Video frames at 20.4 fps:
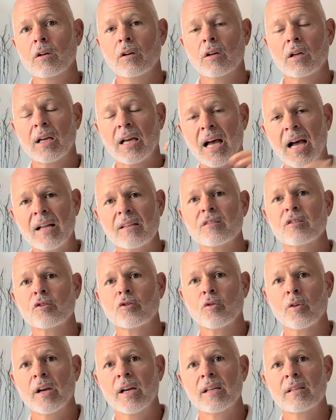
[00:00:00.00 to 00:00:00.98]

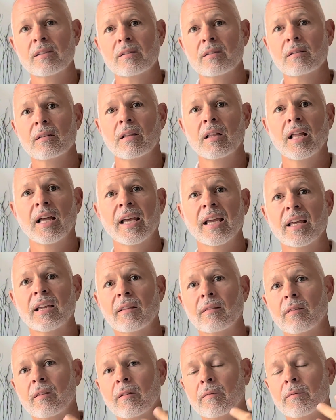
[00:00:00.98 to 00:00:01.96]
concentrates
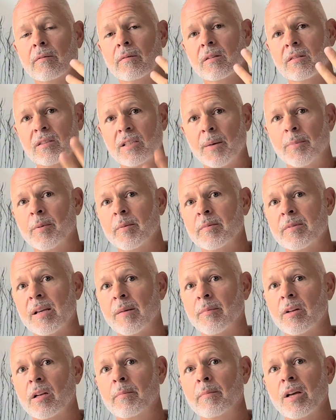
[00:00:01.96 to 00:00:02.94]
like the, the supplements
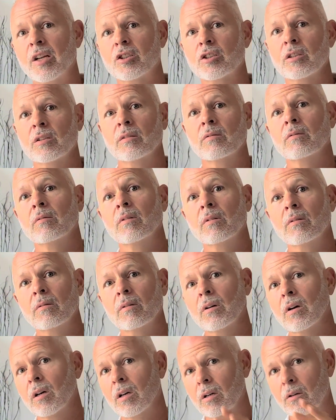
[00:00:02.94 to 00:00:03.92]
I'm going to mention
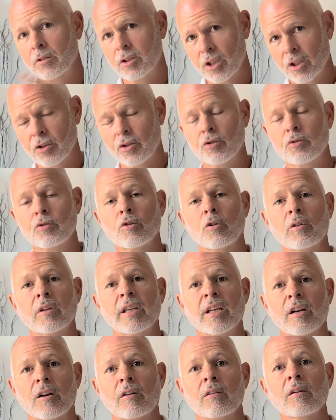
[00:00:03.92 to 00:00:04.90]
uh, just
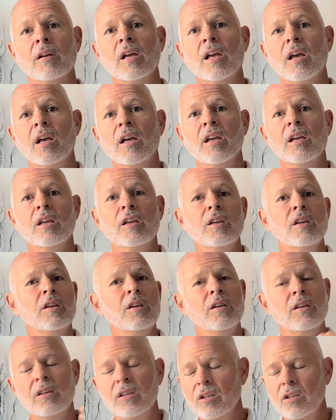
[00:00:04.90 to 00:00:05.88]
shortly here,
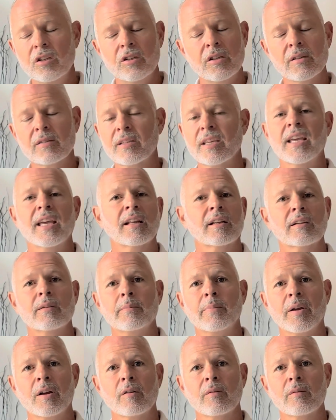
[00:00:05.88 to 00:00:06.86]
you just can't
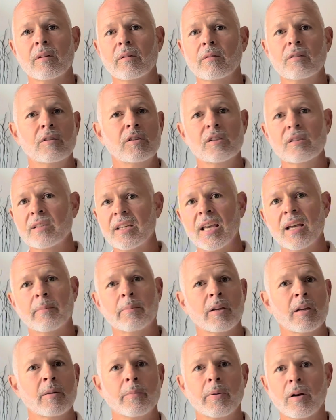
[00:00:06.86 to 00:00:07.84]
compare. The, you just
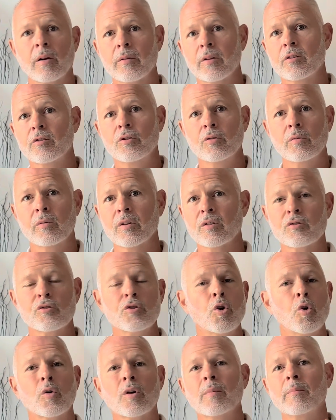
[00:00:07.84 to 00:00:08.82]
can't compare the two. There's
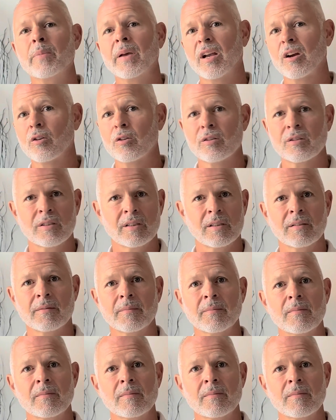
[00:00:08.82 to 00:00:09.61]
no comparison.